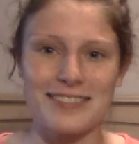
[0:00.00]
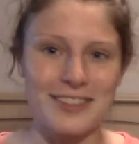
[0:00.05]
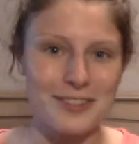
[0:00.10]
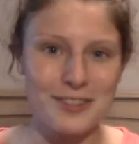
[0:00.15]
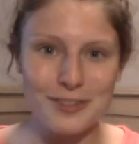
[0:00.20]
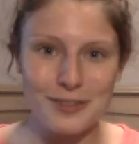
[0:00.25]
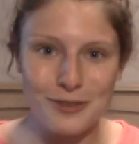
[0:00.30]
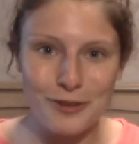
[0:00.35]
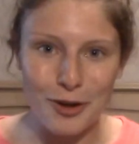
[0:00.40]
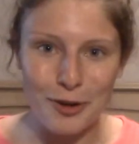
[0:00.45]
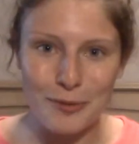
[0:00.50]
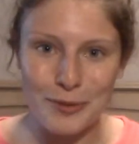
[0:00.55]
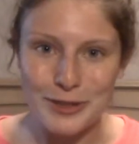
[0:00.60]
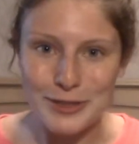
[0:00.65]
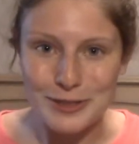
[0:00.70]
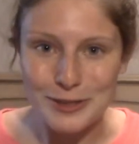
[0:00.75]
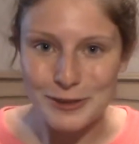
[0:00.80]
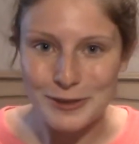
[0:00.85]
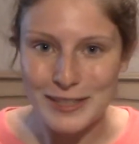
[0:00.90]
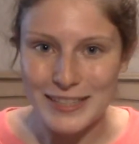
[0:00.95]
They're just normal
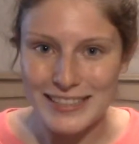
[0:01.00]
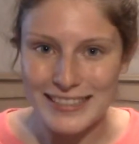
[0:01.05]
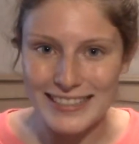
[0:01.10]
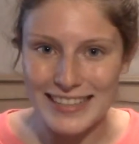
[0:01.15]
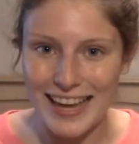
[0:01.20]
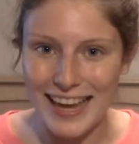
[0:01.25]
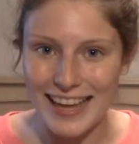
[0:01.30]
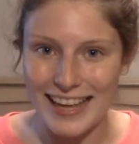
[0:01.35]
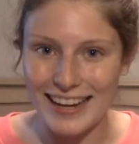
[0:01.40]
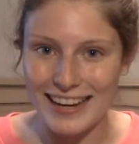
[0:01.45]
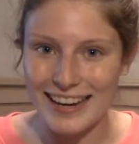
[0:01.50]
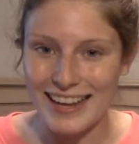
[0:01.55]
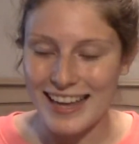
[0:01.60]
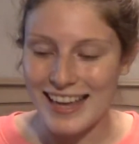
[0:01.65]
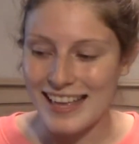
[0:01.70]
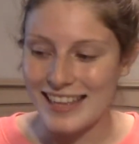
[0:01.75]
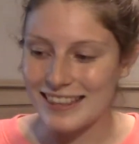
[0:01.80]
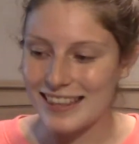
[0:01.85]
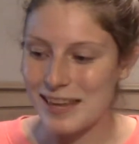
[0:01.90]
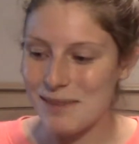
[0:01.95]
students and
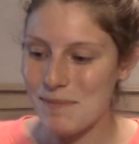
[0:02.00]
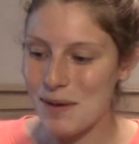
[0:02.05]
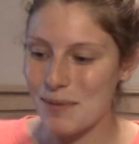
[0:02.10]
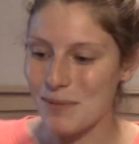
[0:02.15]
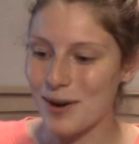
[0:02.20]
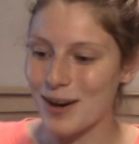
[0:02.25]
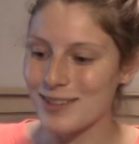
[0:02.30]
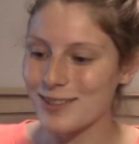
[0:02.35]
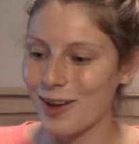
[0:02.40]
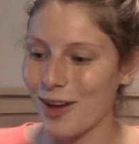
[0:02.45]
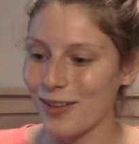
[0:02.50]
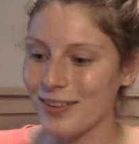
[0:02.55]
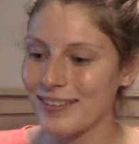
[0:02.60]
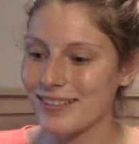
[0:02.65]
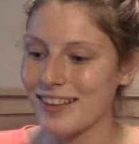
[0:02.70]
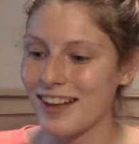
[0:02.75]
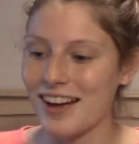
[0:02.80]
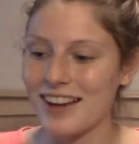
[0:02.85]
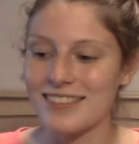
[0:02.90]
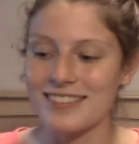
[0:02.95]
they memorized all these
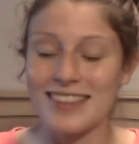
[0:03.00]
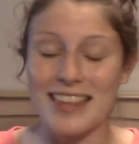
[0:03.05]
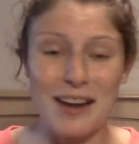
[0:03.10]
lines.